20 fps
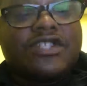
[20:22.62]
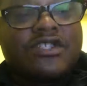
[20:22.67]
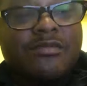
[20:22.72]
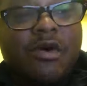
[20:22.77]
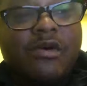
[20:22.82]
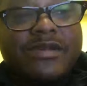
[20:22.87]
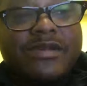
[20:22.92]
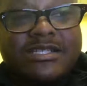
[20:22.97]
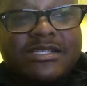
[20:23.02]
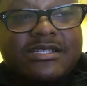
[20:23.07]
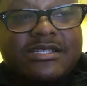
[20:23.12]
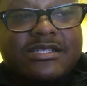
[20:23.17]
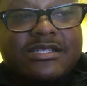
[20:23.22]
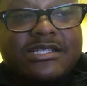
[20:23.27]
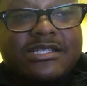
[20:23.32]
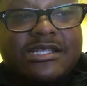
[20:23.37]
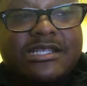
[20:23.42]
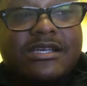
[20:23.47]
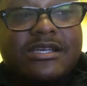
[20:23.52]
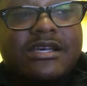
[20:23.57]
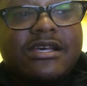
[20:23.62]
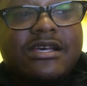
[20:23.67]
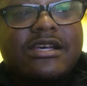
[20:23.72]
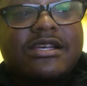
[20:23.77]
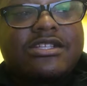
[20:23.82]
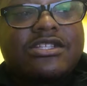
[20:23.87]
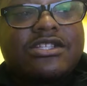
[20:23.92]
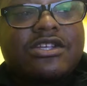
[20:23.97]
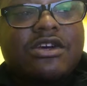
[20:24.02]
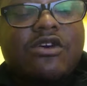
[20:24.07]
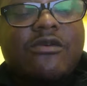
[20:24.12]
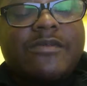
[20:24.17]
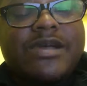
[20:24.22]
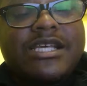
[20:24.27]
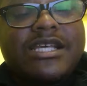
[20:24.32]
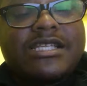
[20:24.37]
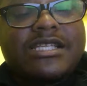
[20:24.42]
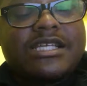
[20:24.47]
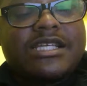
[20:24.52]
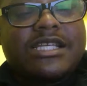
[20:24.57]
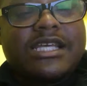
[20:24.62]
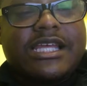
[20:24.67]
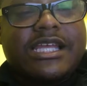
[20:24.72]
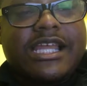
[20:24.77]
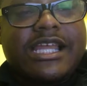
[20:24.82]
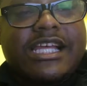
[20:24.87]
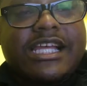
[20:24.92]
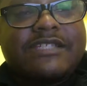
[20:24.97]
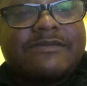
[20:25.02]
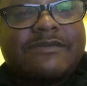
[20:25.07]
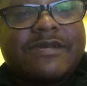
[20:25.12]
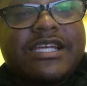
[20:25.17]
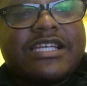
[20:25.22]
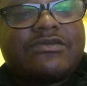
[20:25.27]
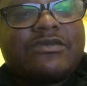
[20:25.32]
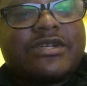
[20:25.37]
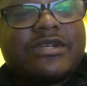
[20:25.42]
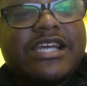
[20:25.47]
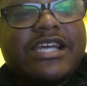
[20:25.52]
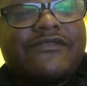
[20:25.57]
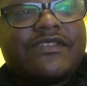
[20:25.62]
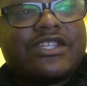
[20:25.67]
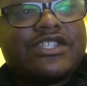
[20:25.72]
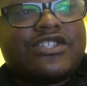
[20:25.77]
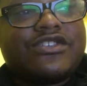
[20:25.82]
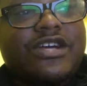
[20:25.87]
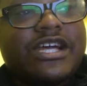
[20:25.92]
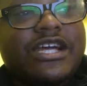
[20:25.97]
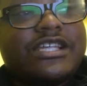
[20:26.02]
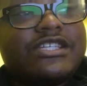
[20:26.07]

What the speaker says: for small businesses. So basically in that space, we're definitely